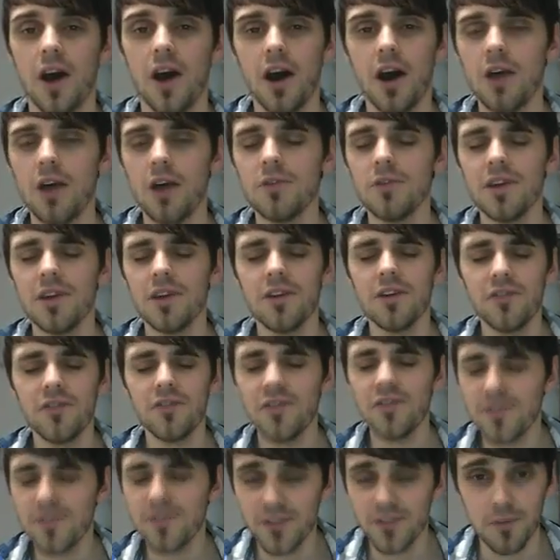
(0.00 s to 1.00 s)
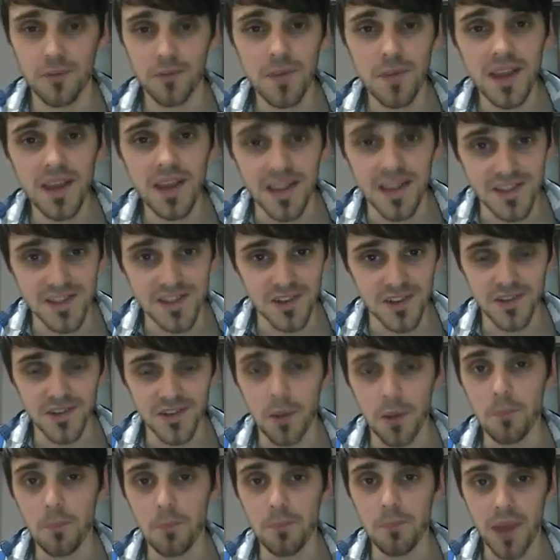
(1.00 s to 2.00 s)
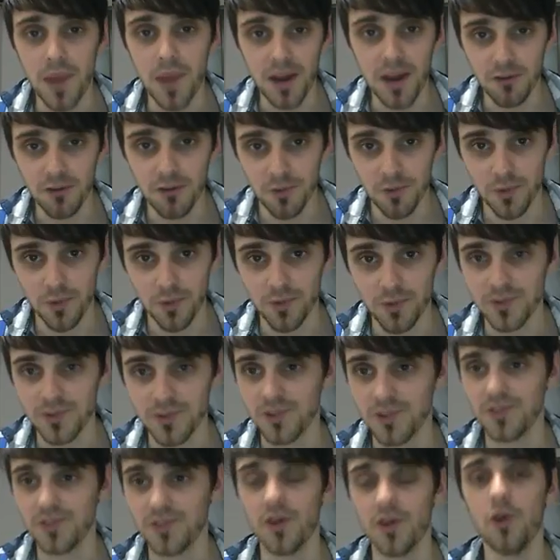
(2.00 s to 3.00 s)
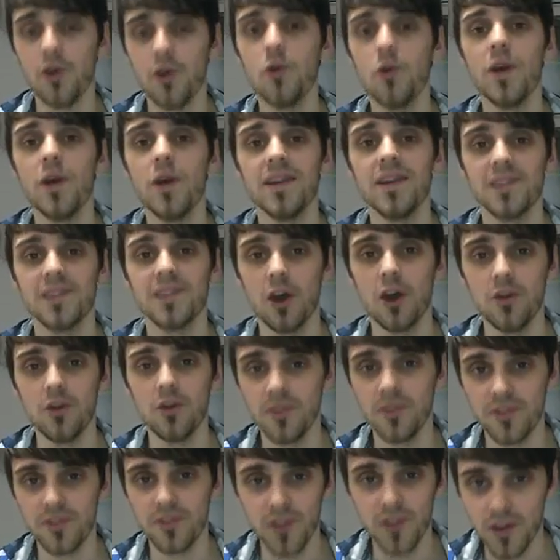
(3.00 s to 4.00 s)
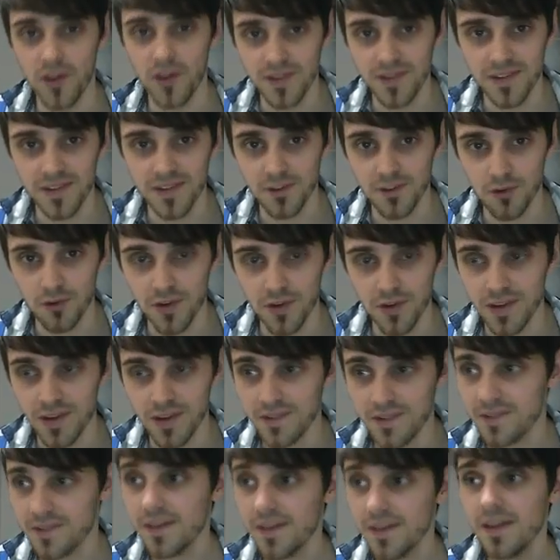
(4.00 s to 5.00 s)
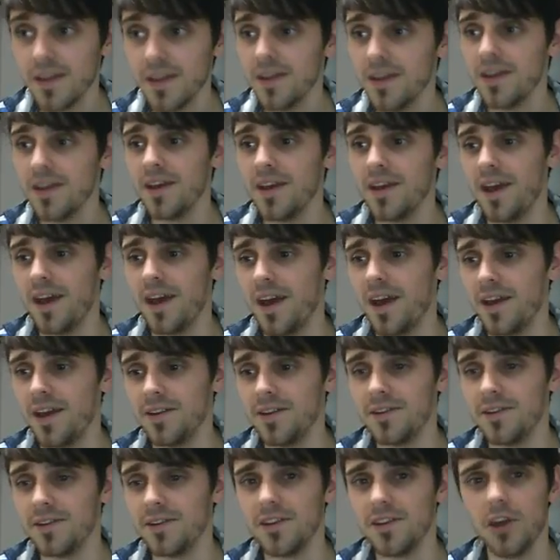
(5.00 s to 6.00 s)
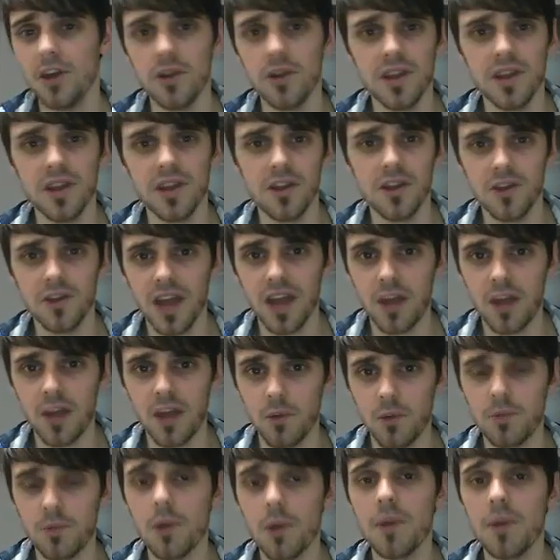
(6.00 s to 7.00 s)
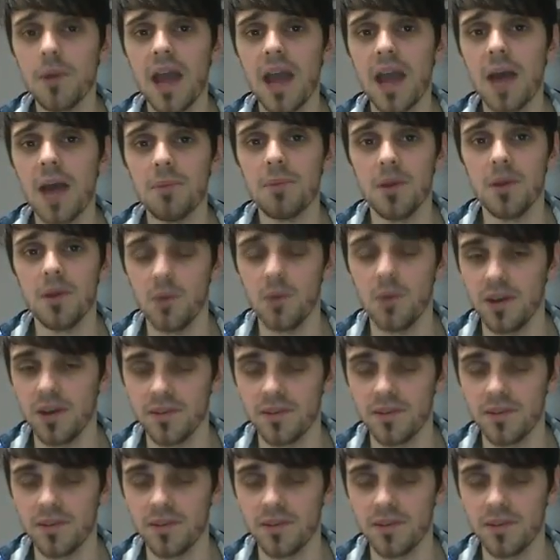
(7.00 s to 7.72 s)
to me it's just unbearable, just always over 30 degrees. And you know, in the UK we're probably happy when